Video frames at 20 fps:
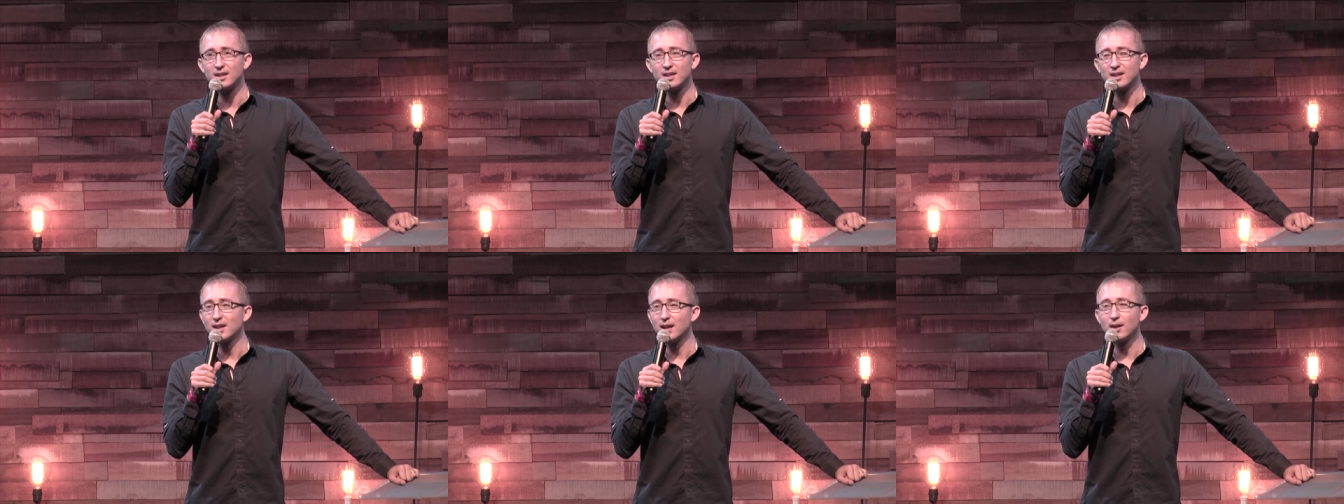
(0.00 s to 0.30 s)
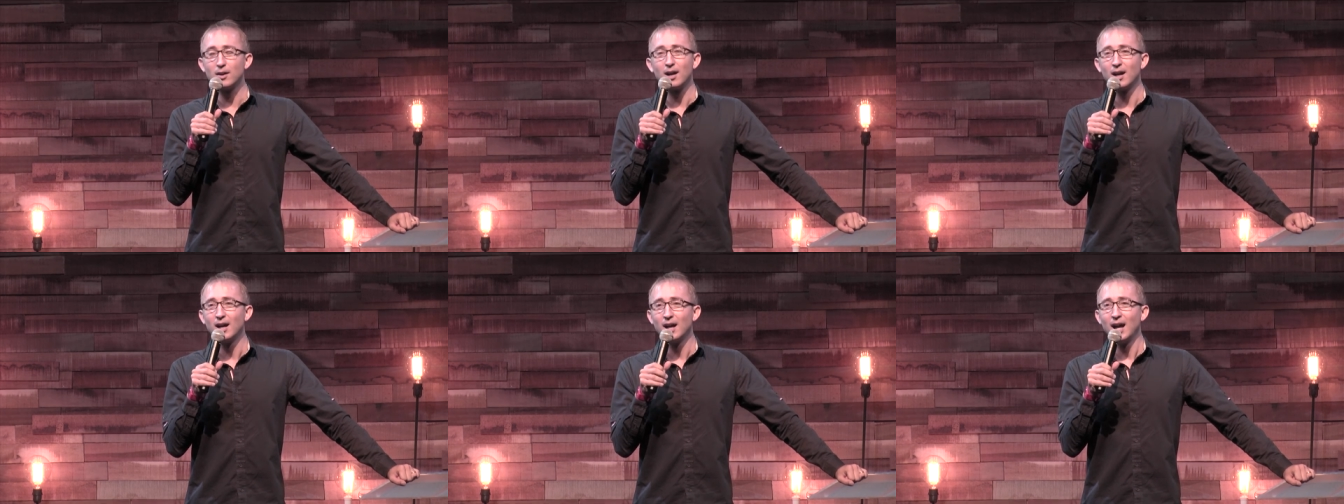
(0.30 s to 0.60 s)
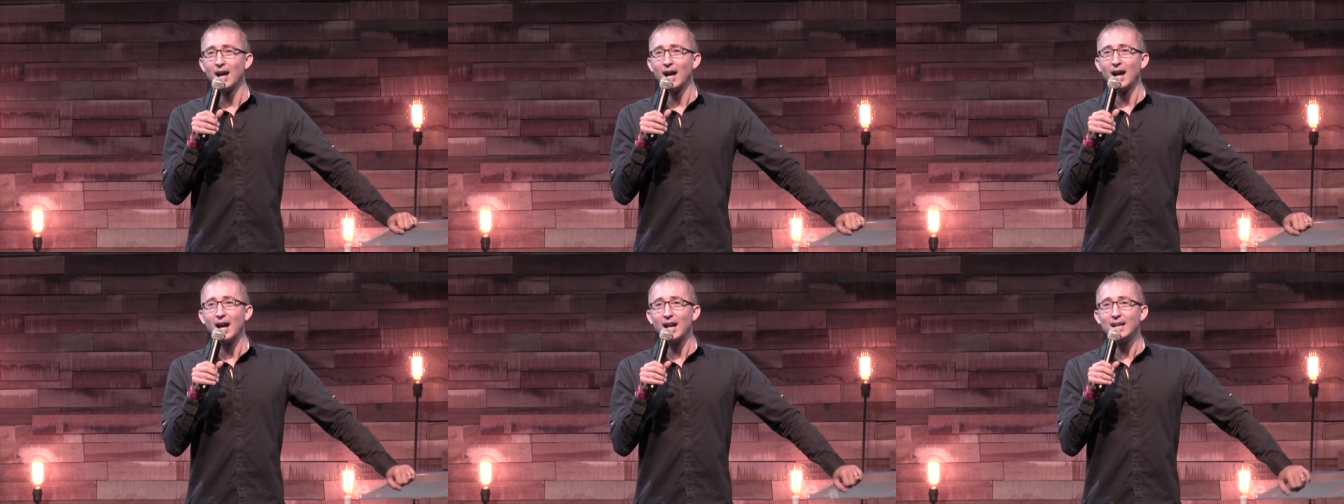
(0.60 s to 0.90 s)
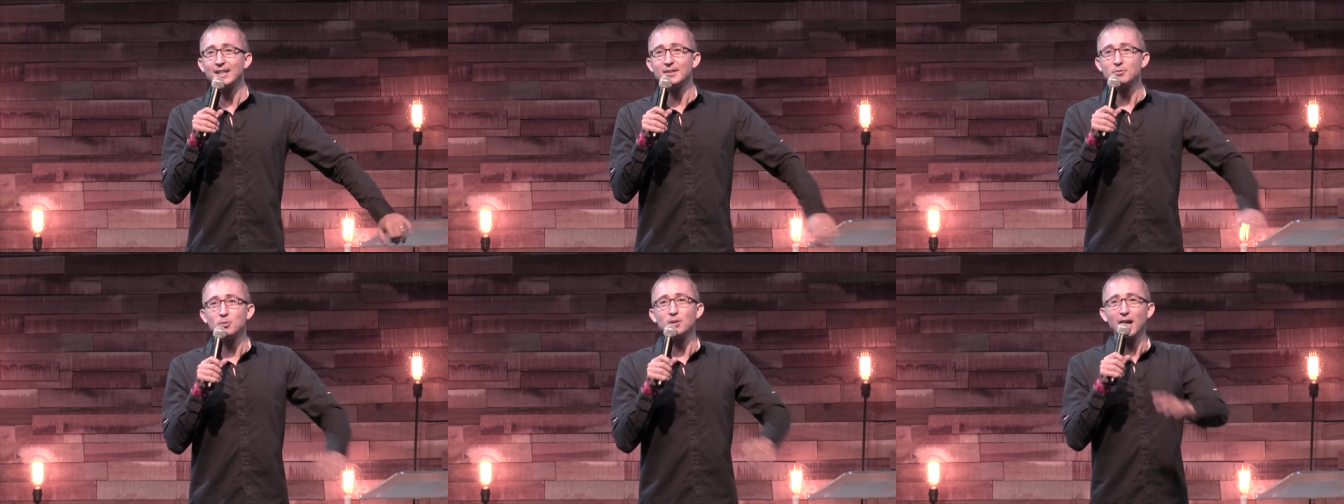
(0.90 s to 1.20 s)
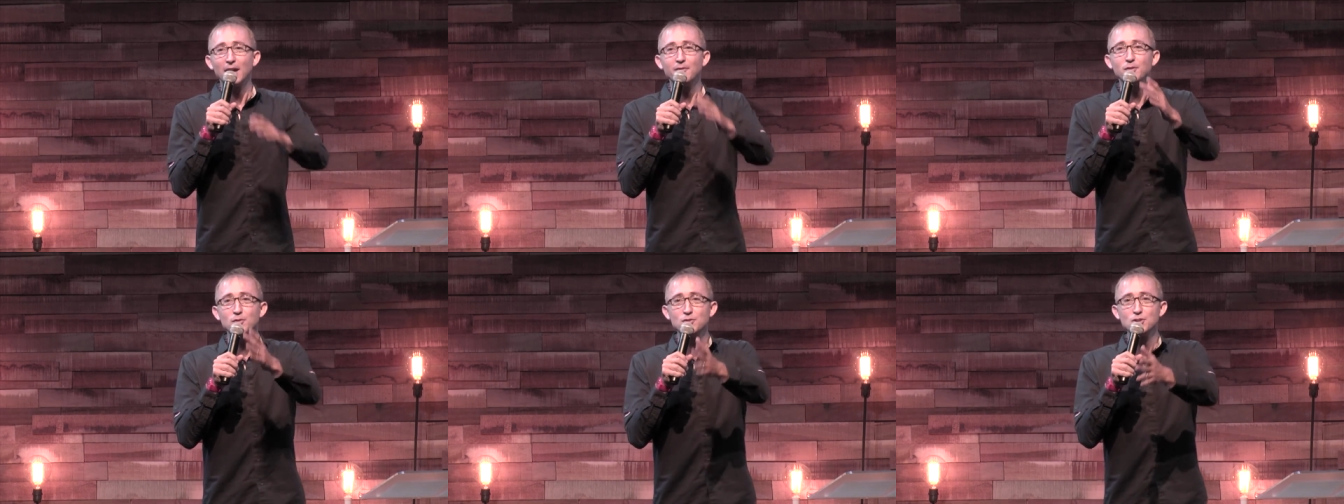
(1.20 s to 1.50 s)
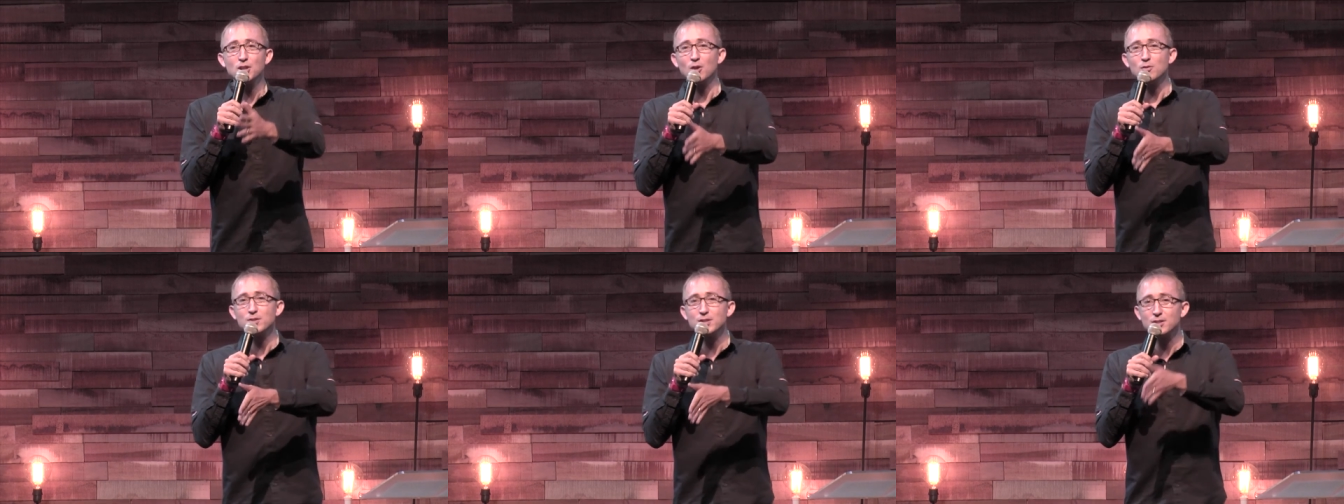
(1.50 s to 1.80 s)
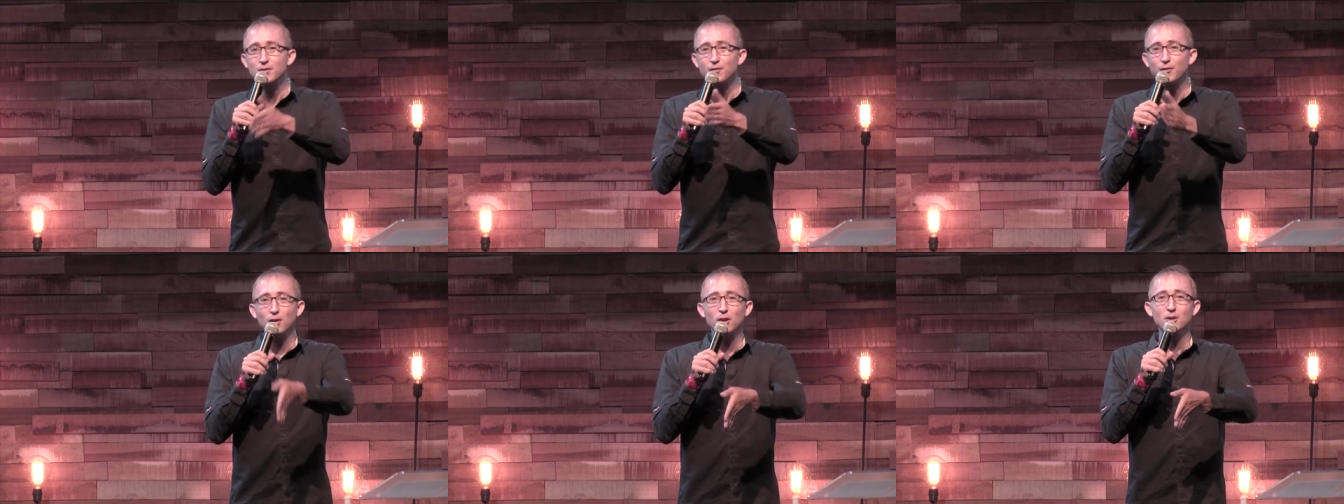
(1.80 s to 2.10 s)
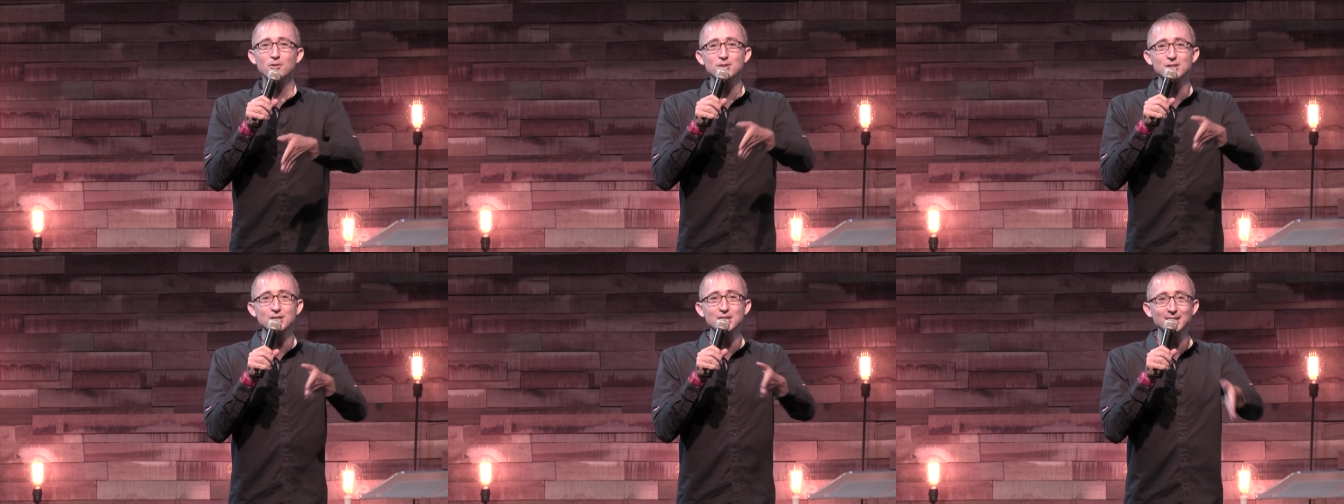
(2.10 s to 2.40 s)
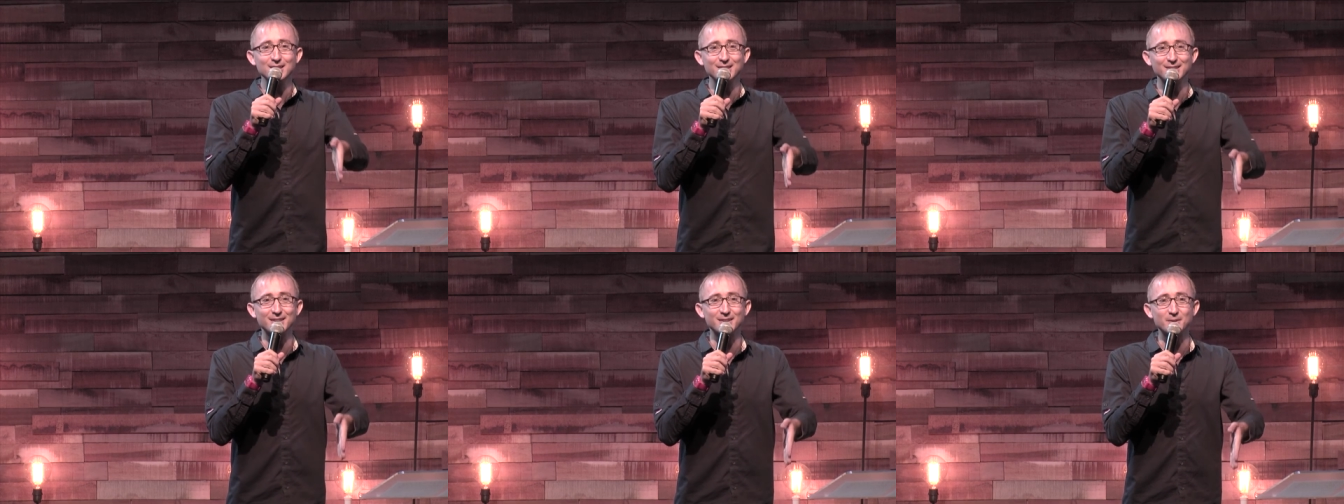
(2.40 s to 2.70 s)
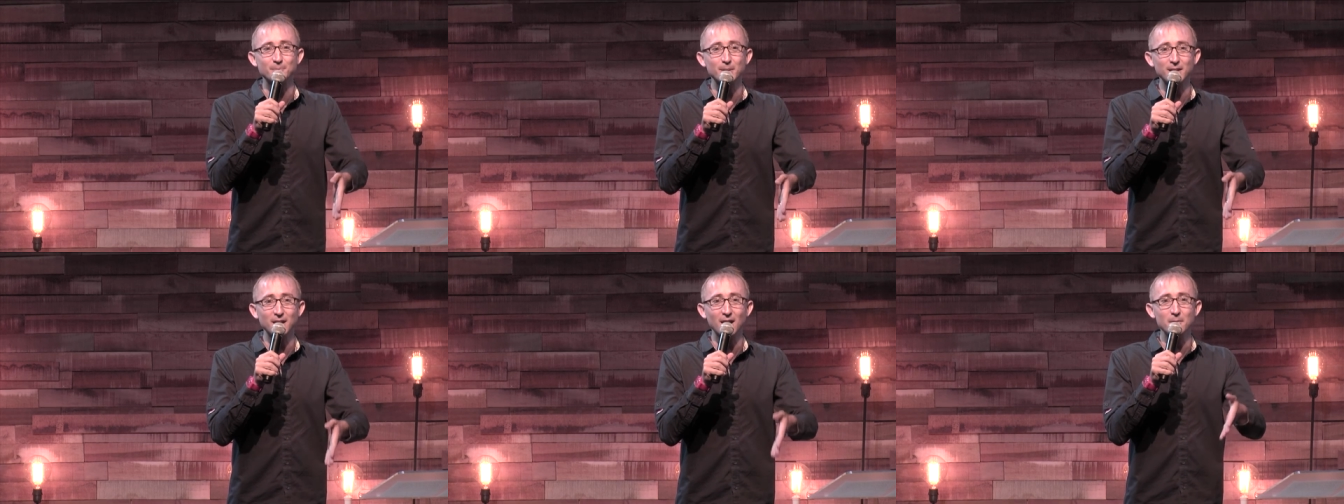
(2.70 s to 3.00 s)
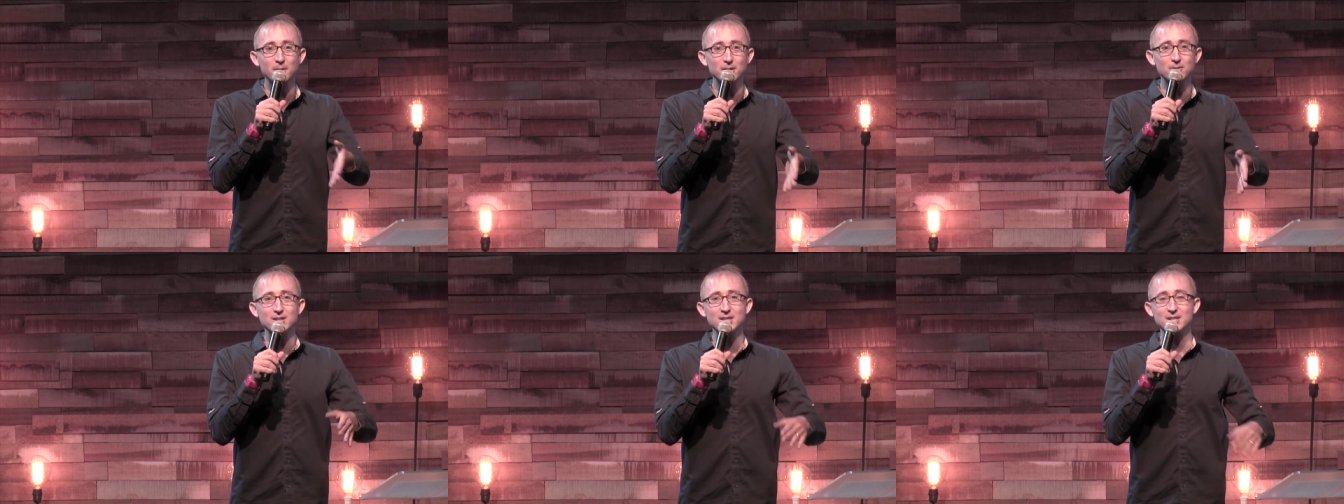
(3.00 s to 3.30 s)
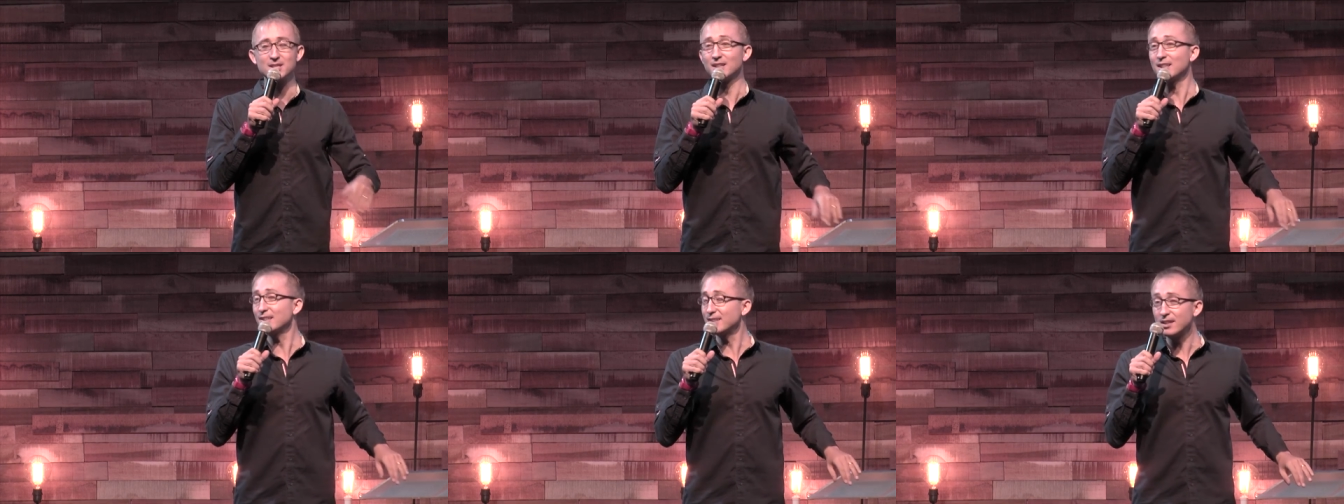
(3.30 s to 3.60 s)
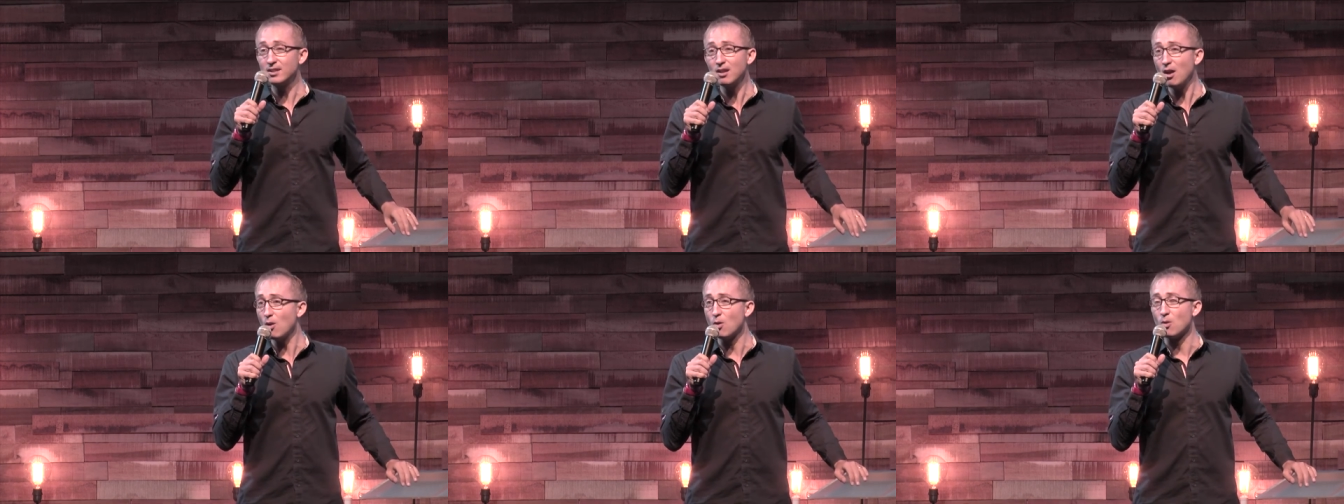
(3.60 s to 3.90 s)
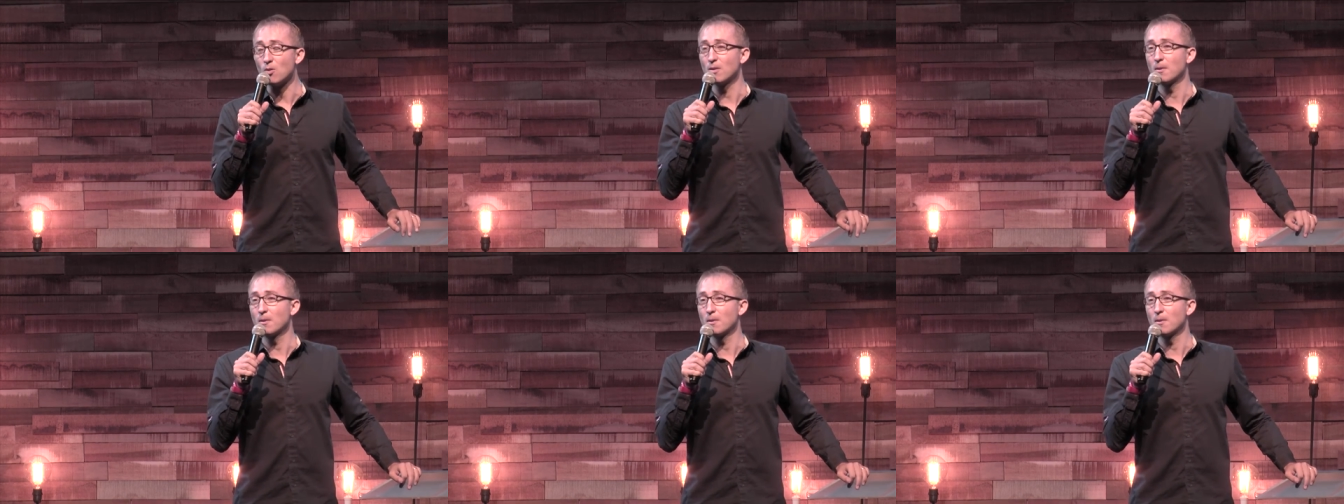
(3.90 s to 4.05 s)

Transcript: And he says, well, have you chosen to follow Jesus, become a Christian? He said, no.